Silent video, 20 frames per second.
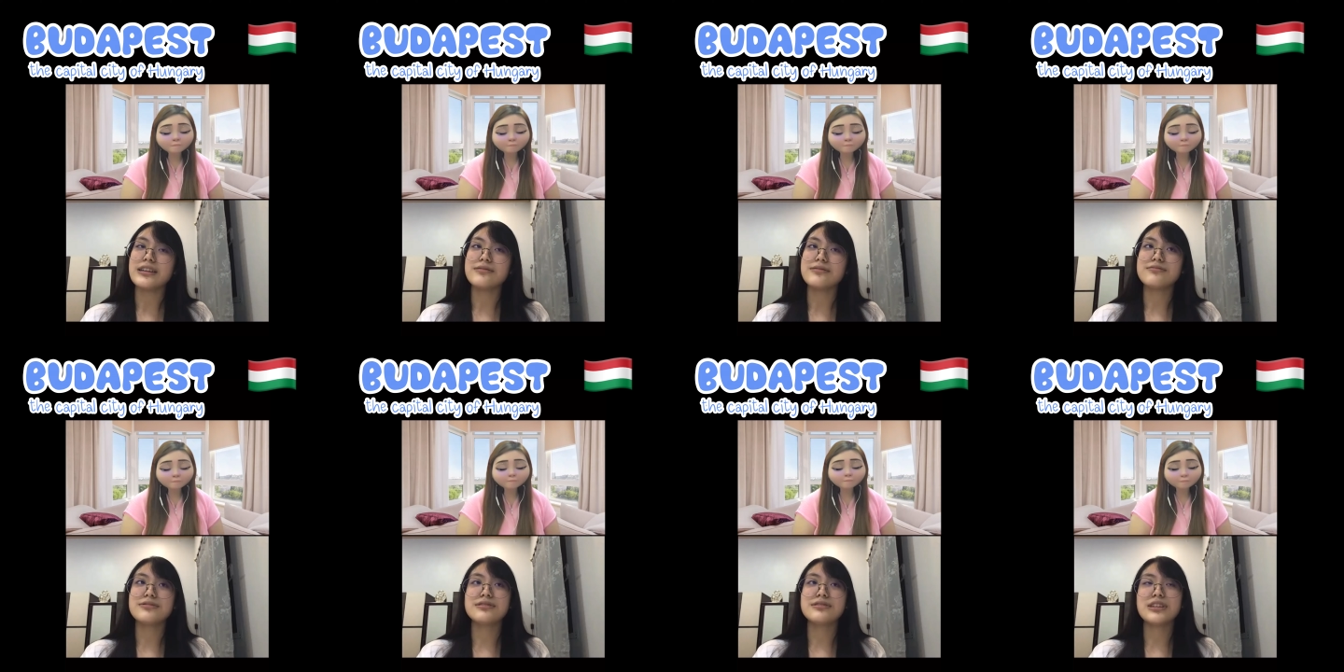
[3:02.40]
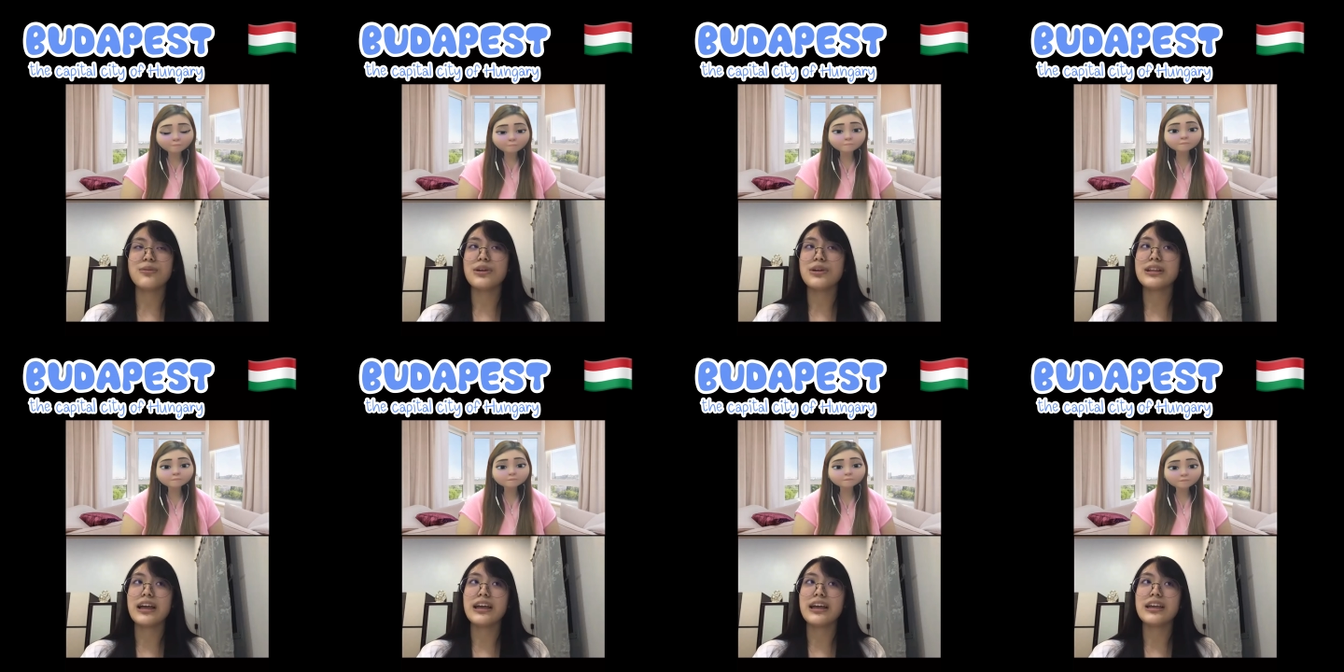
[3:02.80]

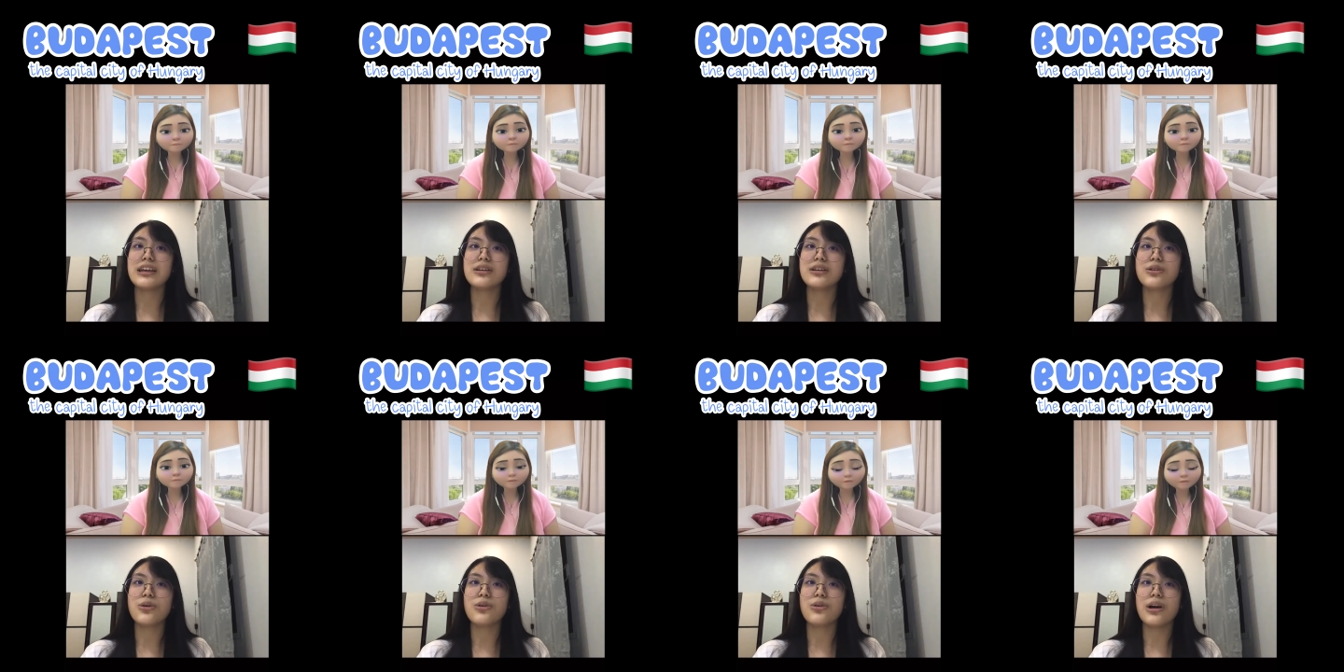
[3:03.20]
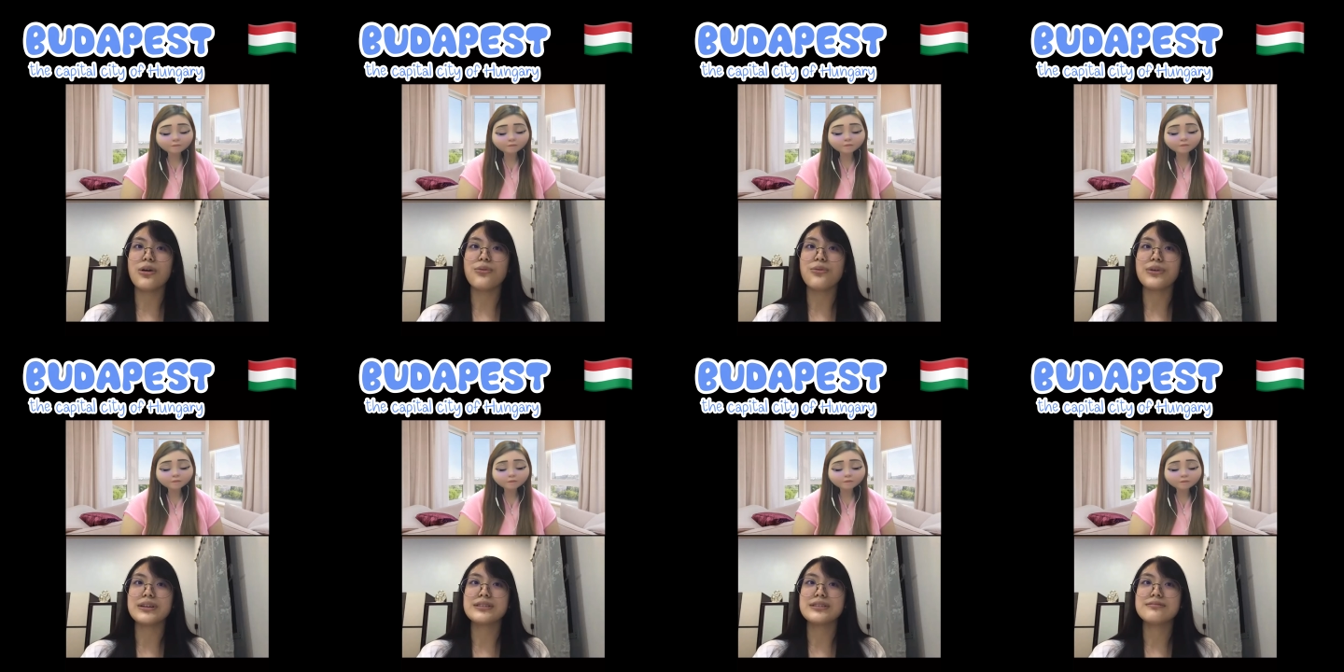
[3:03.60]
Someone I go out
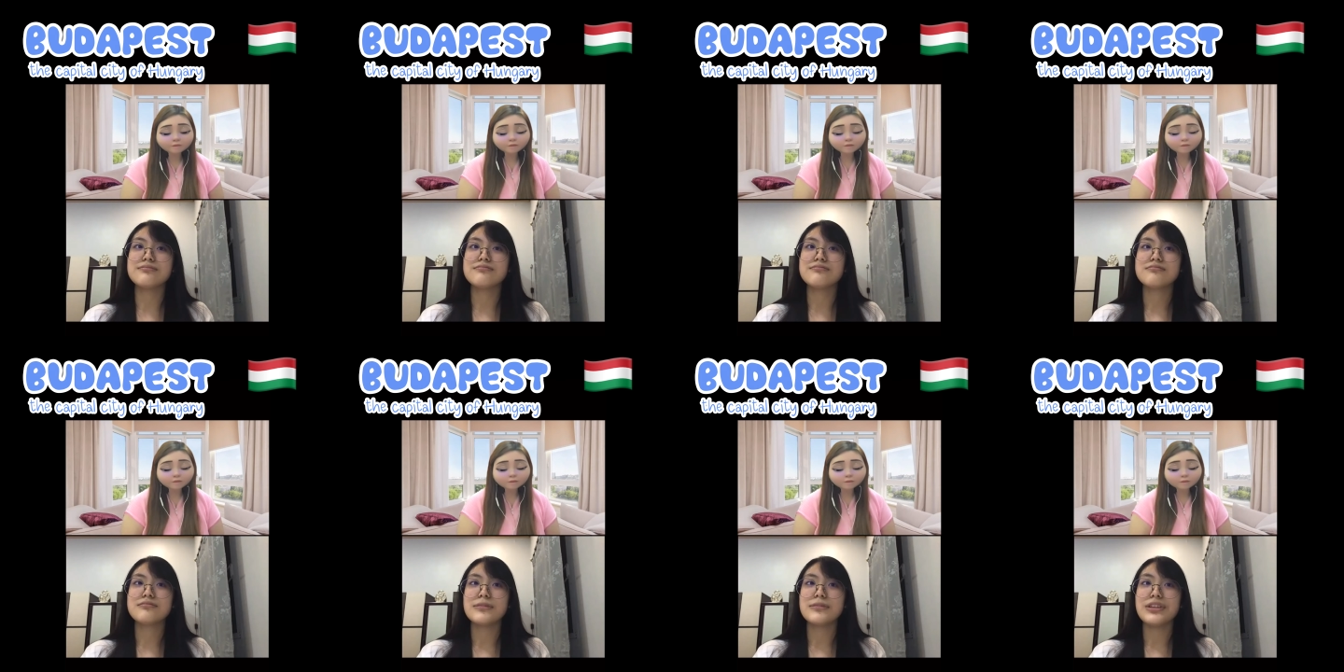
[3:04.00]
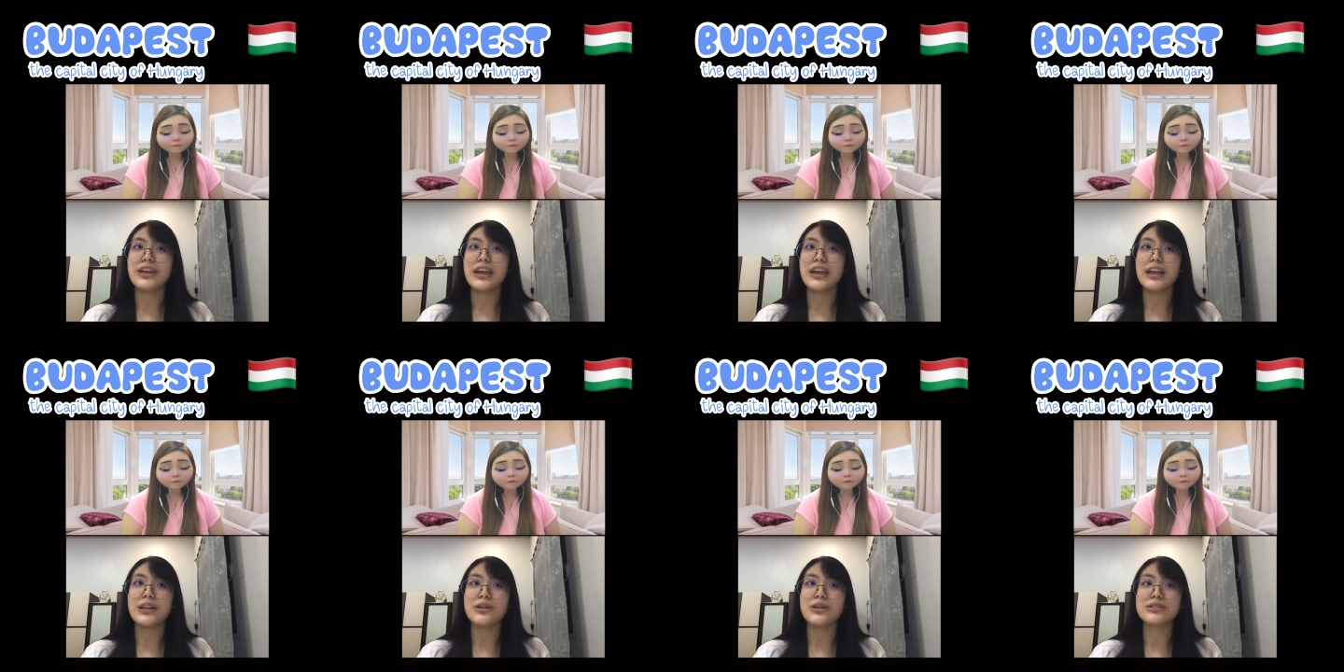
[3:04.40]
with a
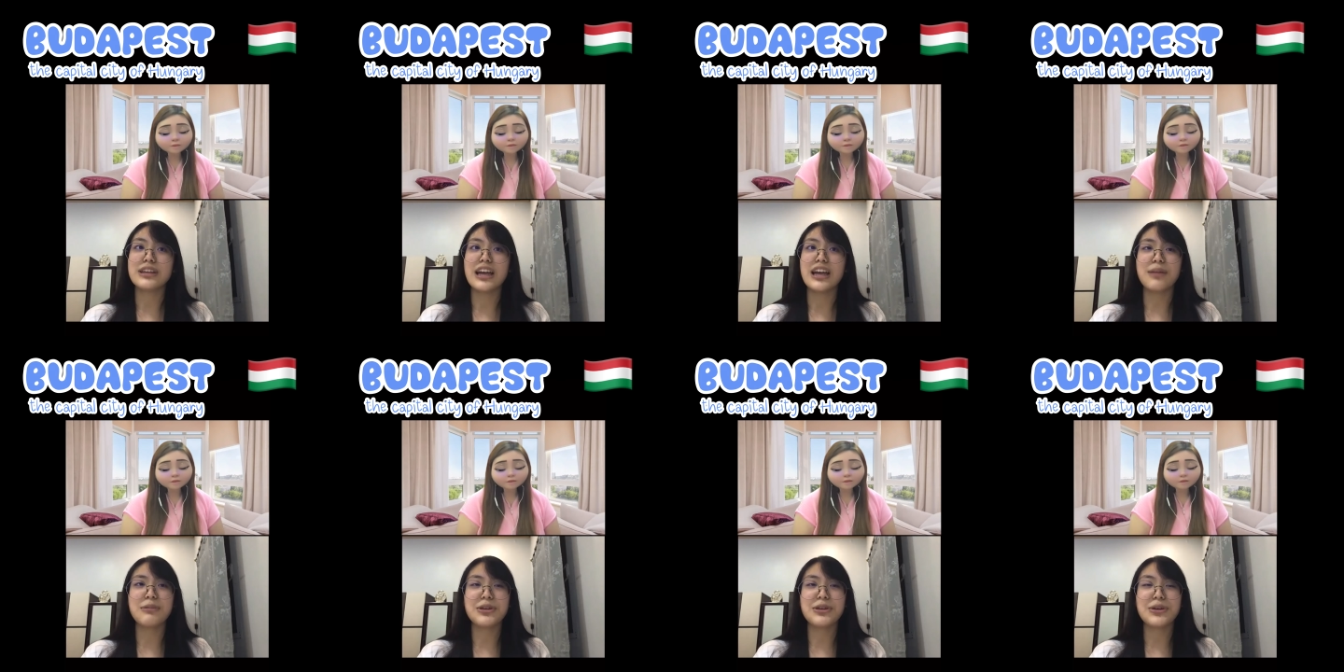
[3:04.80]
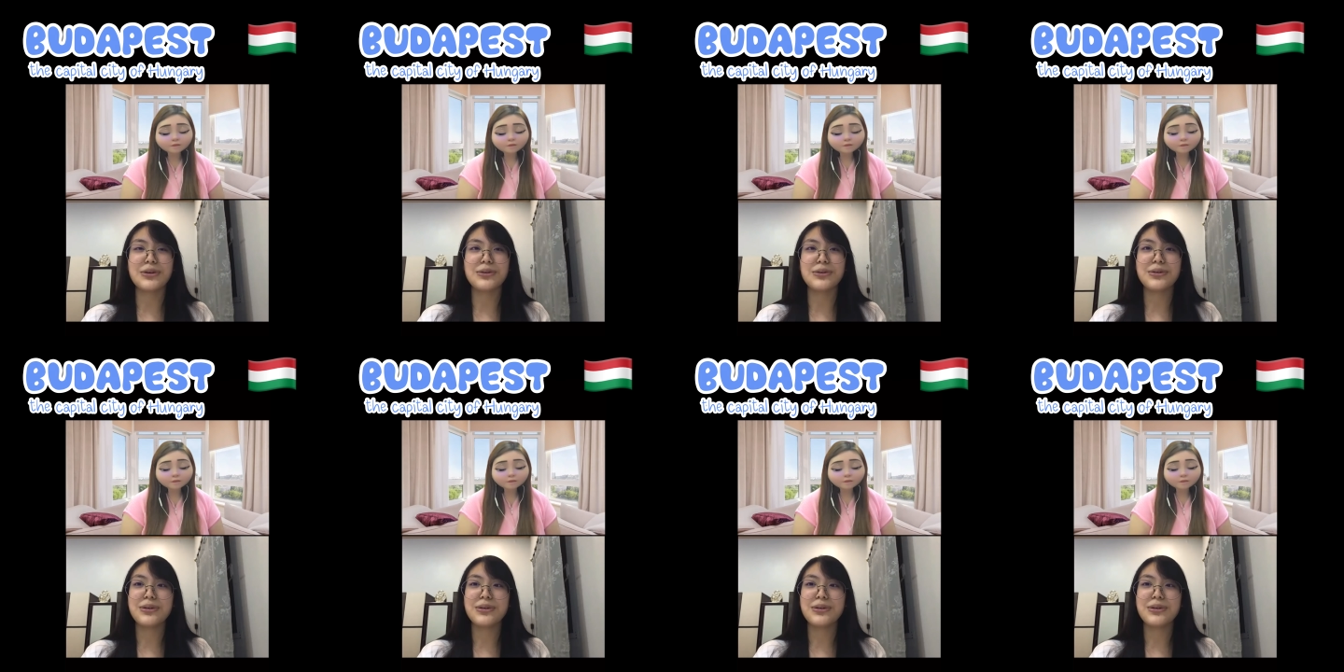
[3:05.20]
long time ago.